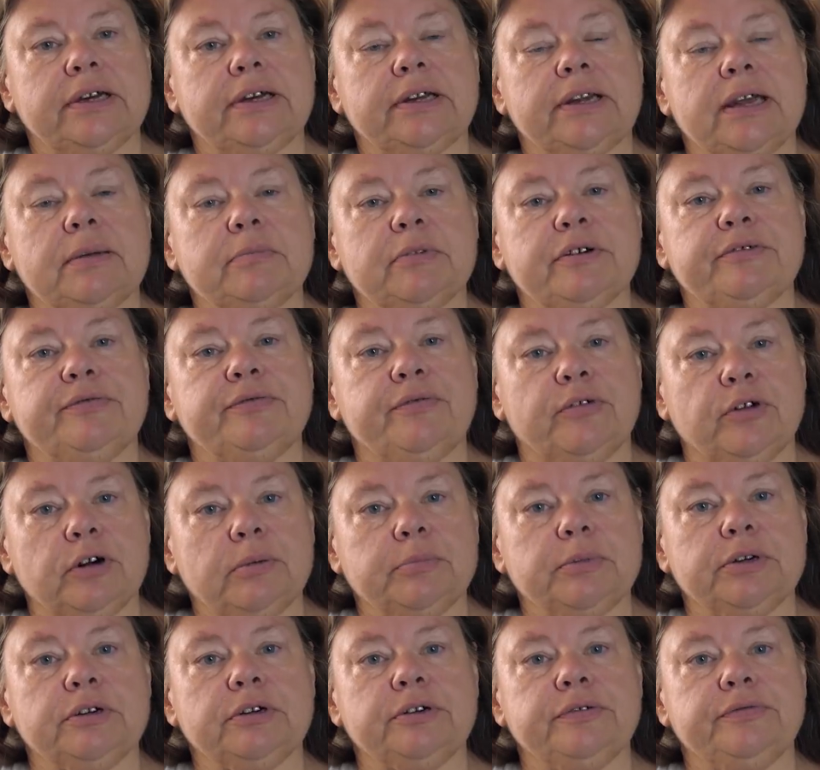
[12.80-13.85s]
and I'm a
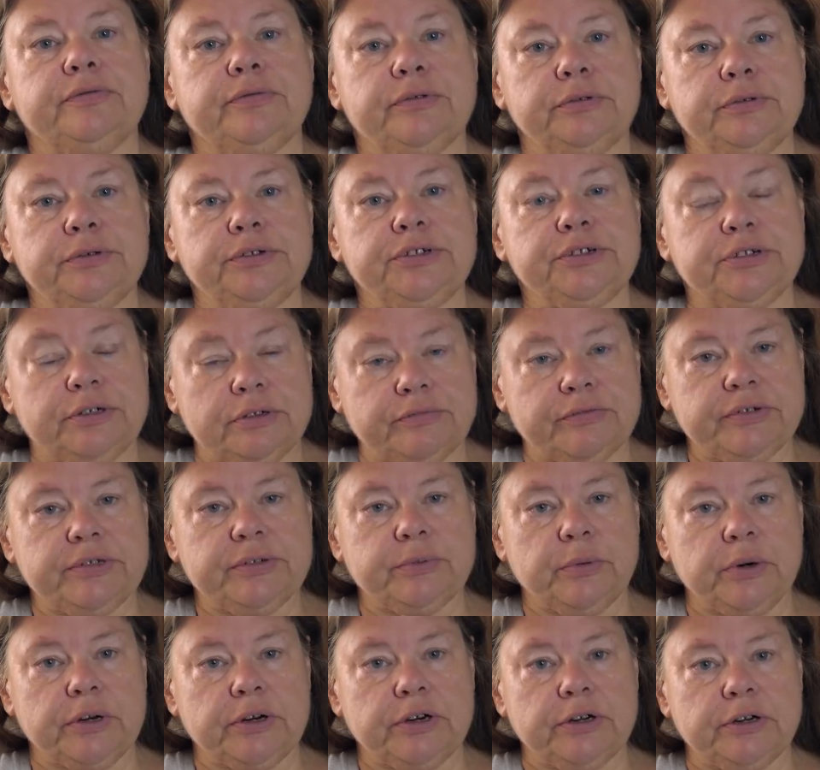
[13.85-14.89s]
former food
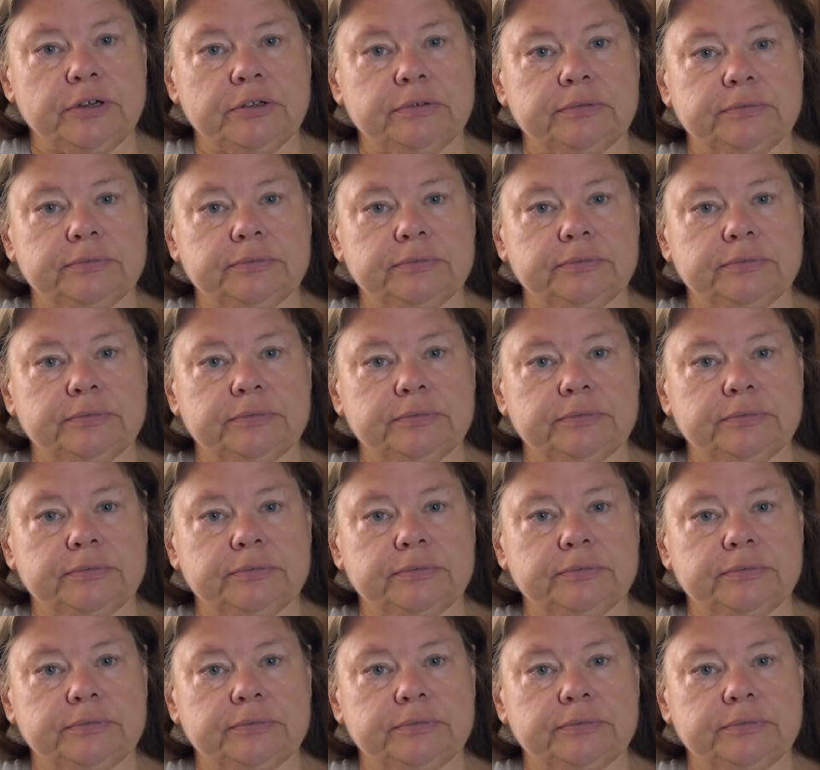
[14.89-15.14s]
service worker.